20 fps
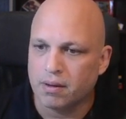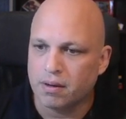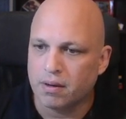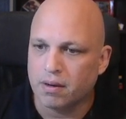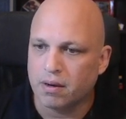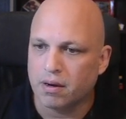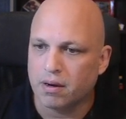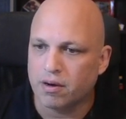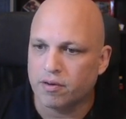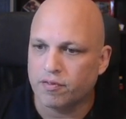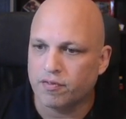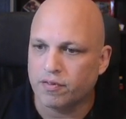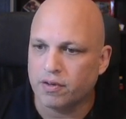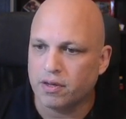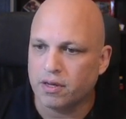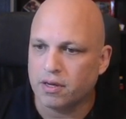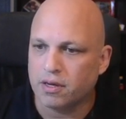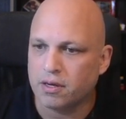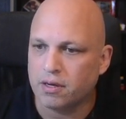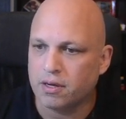of
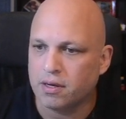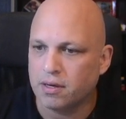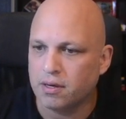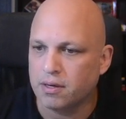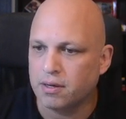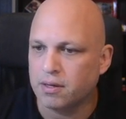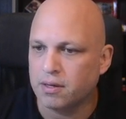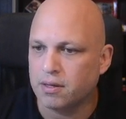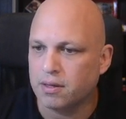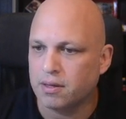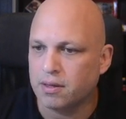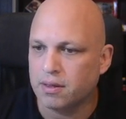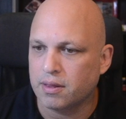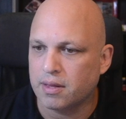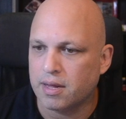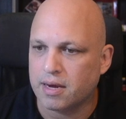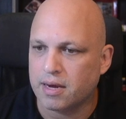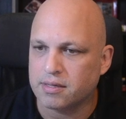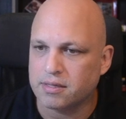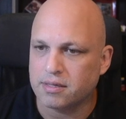king
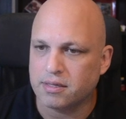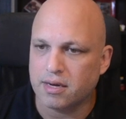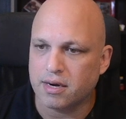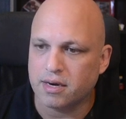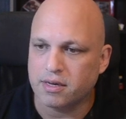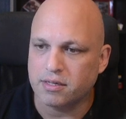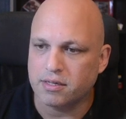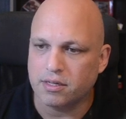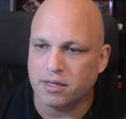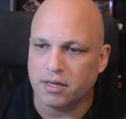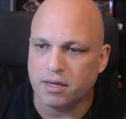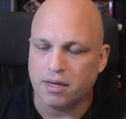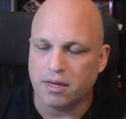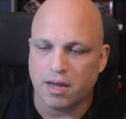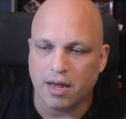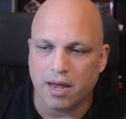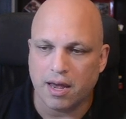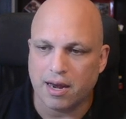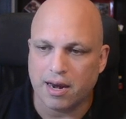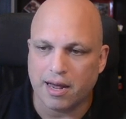the CRT.
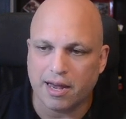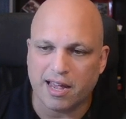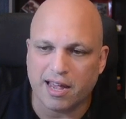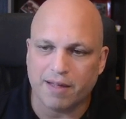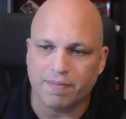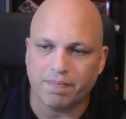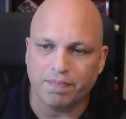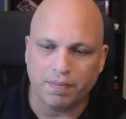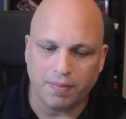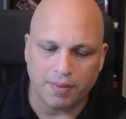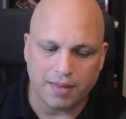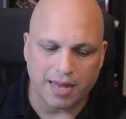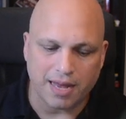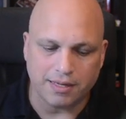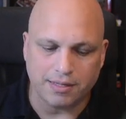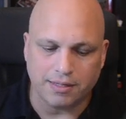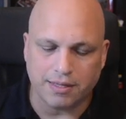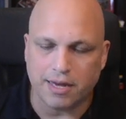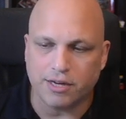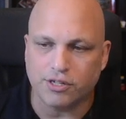And again, the
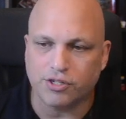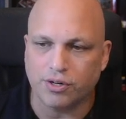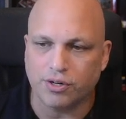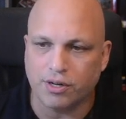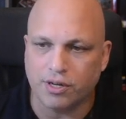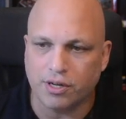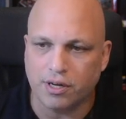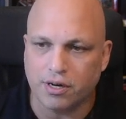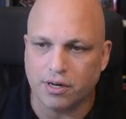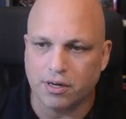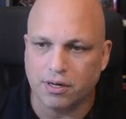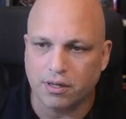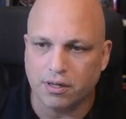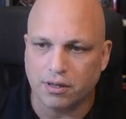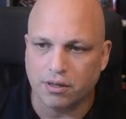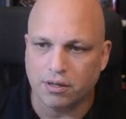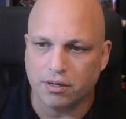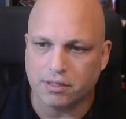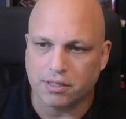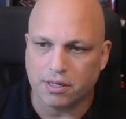extension here
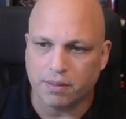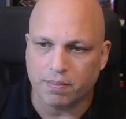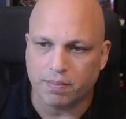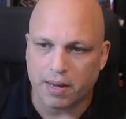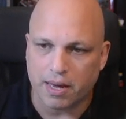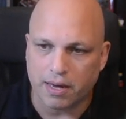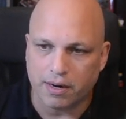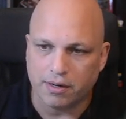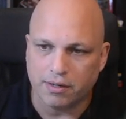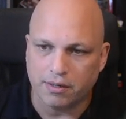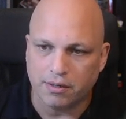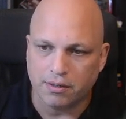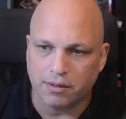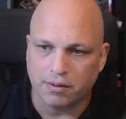doesn't matter